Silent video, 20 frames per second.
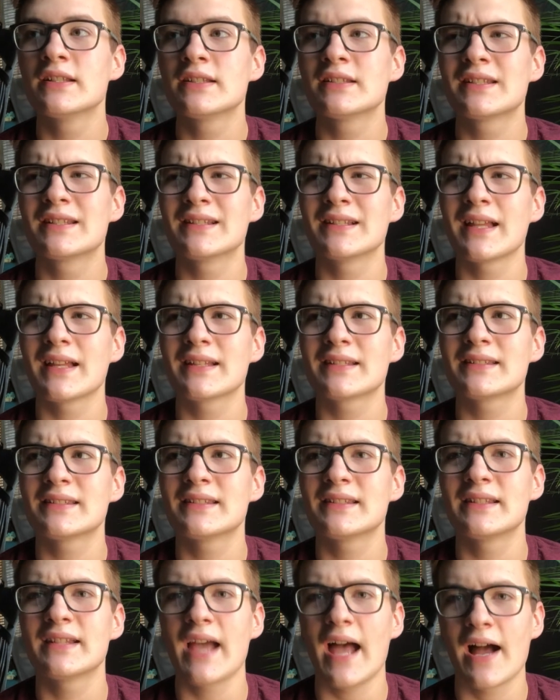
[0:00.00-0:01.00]
to like
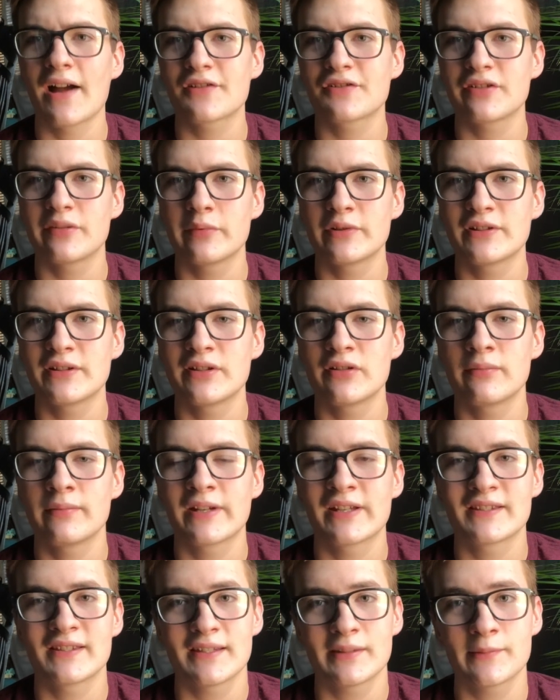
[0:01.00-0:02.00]
see actually what to do
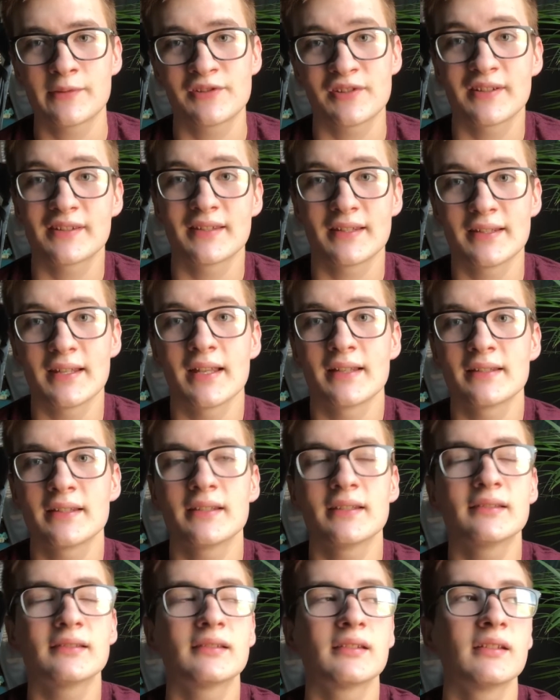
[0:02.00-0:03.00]
because this was just the
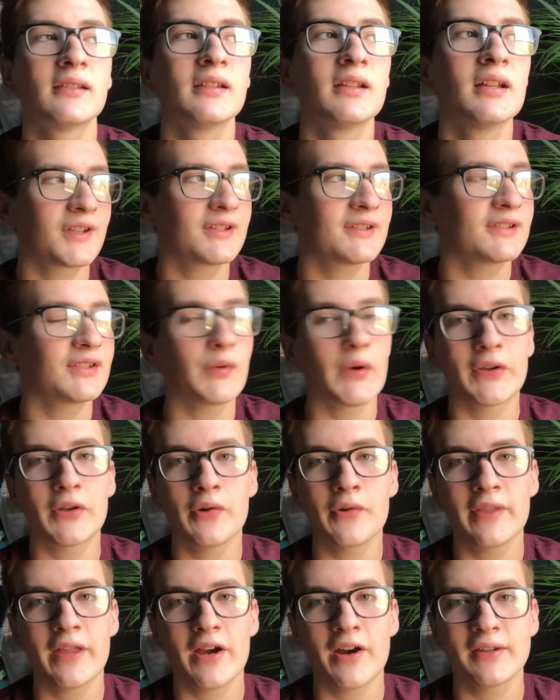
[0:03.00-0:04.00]
dentist. So I
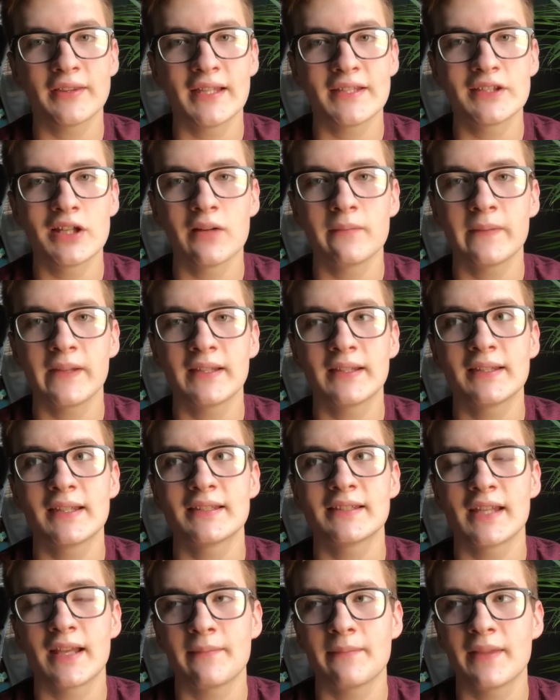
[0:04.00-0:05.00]
go there and they tell me the
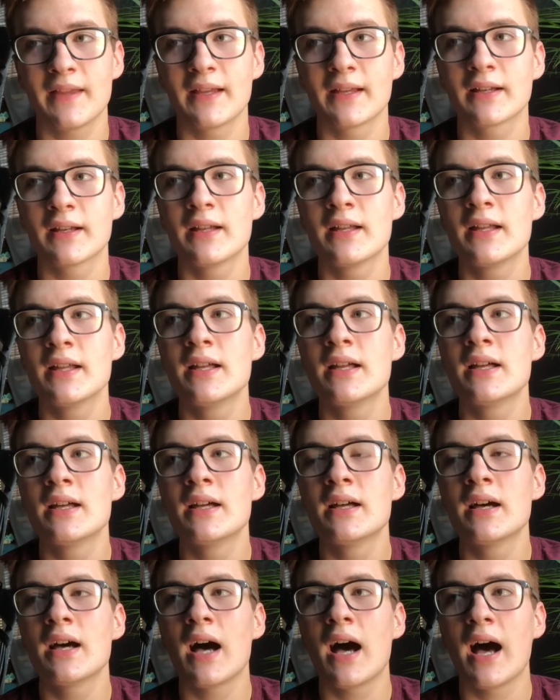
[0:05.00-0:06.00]
same thing.
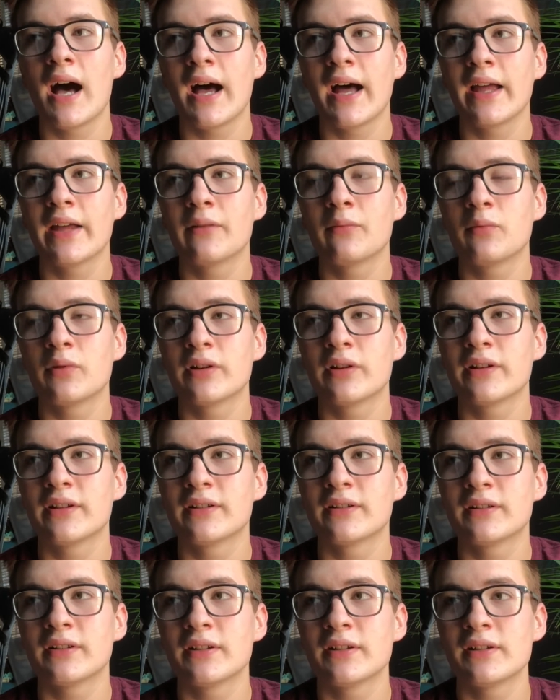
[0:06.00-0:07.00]
I would,
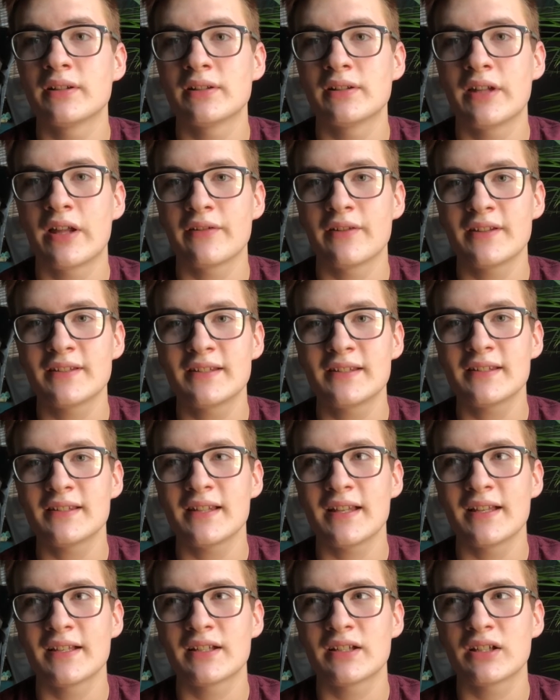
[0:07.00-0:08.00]
now this is
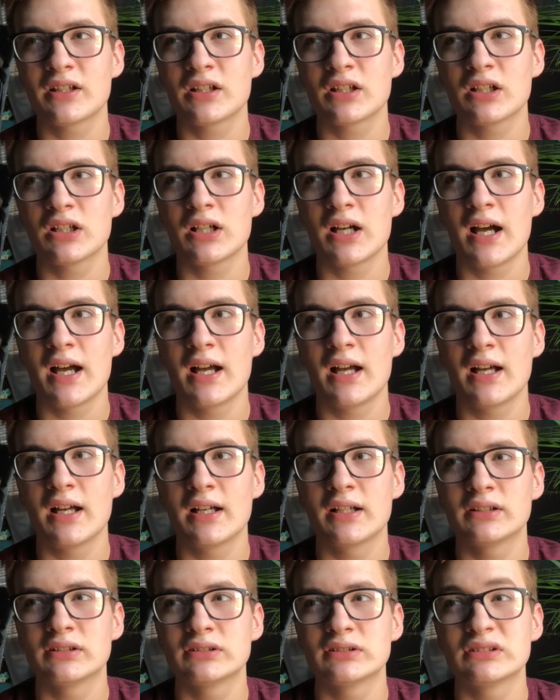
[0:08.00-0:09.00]
like
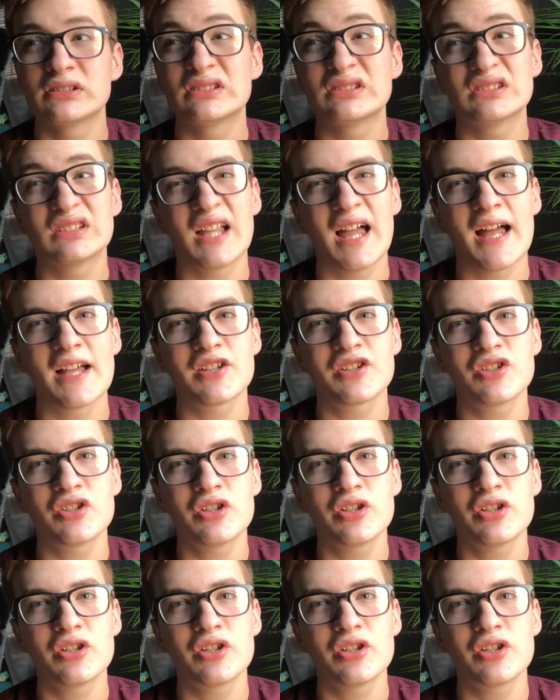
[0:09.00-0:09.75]
last